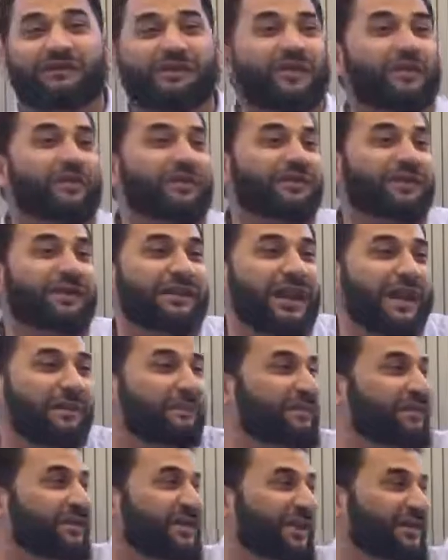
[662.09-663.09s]
even know what's going to
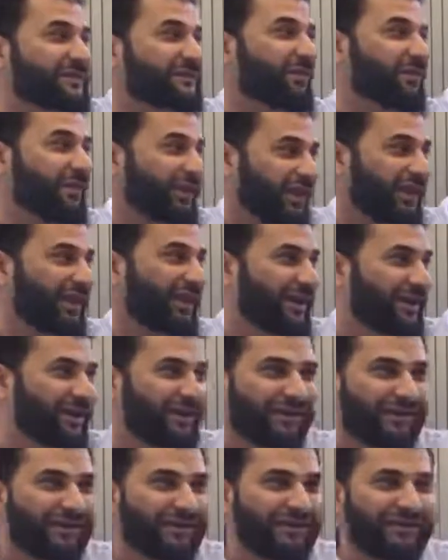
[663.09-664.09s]
happen the next morning. Yeah?
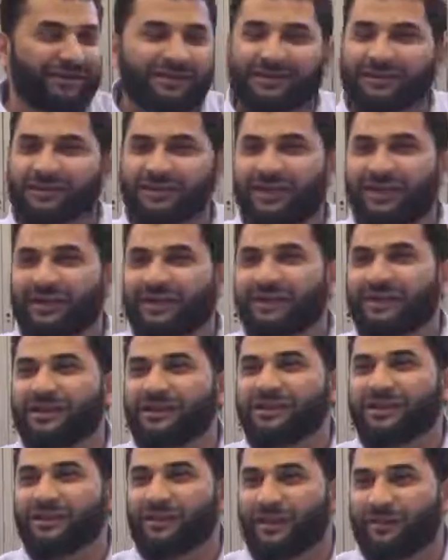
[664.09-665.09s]
Yeah.
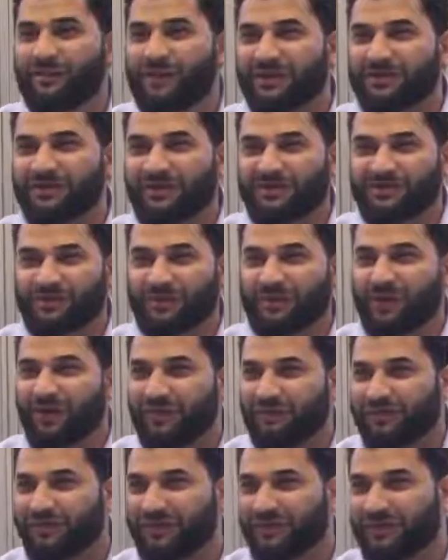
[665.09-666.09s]
You know about the
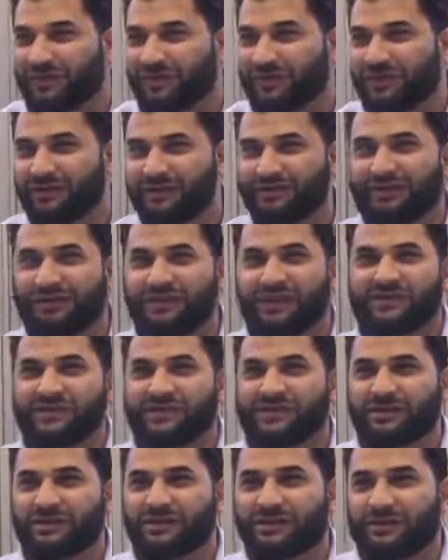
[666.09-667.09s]
story of the
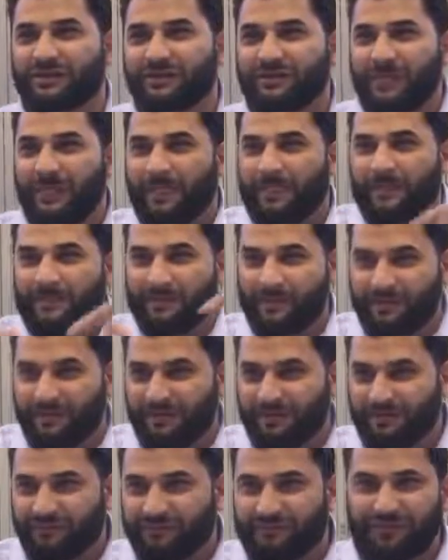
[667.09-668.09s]
ditch
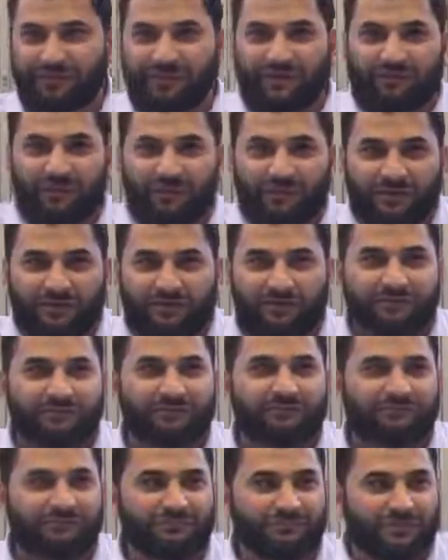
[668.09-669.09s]
when they were
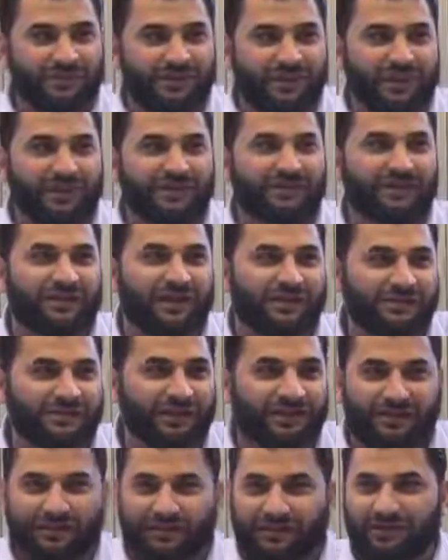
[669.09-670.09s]
digging the
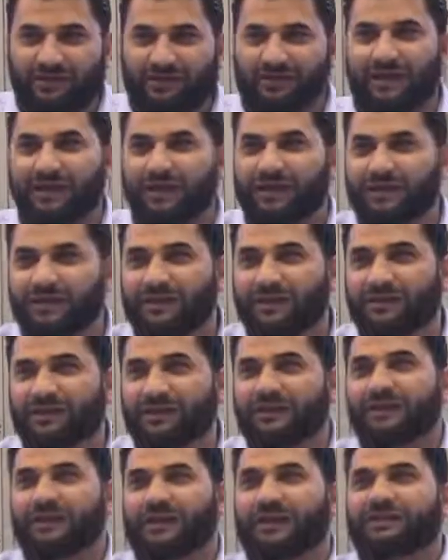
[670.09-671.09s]
khandak, yeah?
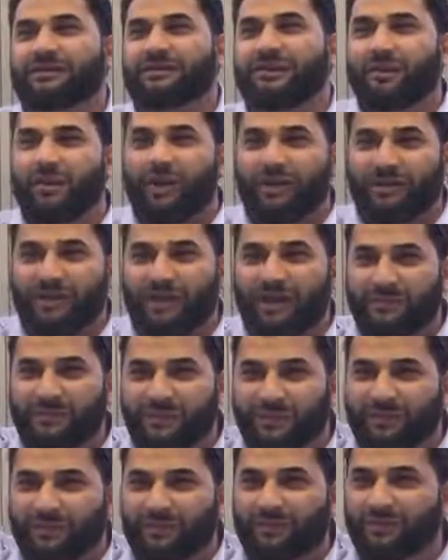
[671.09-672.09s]
And the rock came
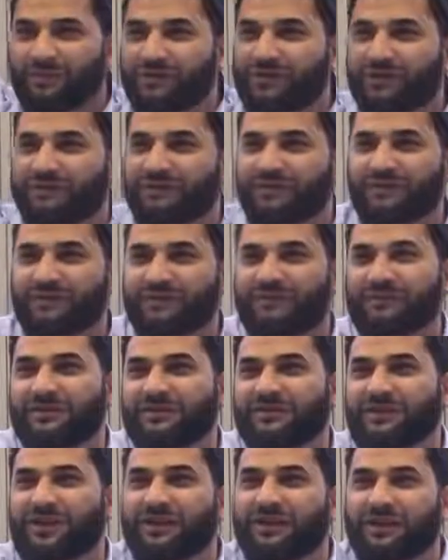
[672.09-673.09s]
and Rasulullah
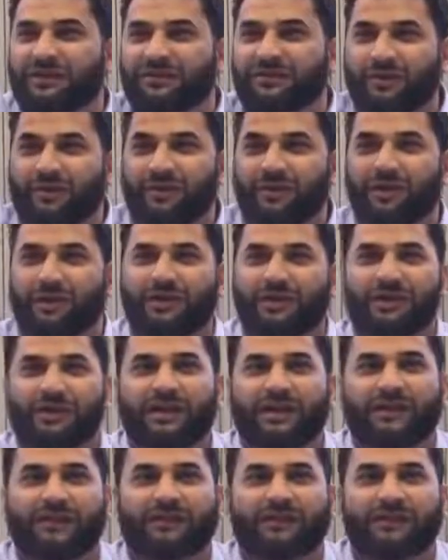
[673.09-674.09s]
was striking the rock
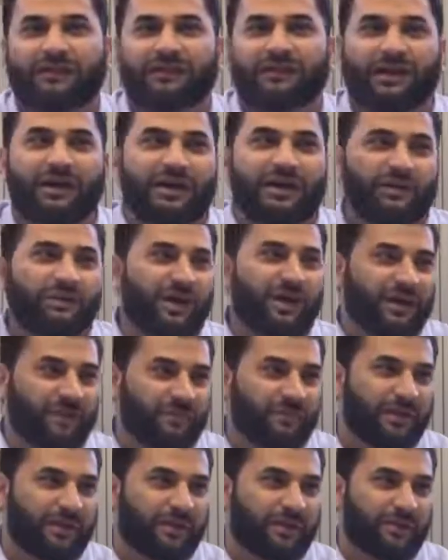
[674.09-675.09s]
and he said, "Allahu
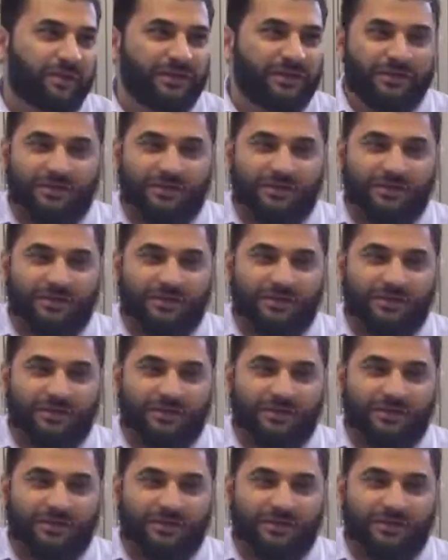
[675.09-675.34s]
Akbar,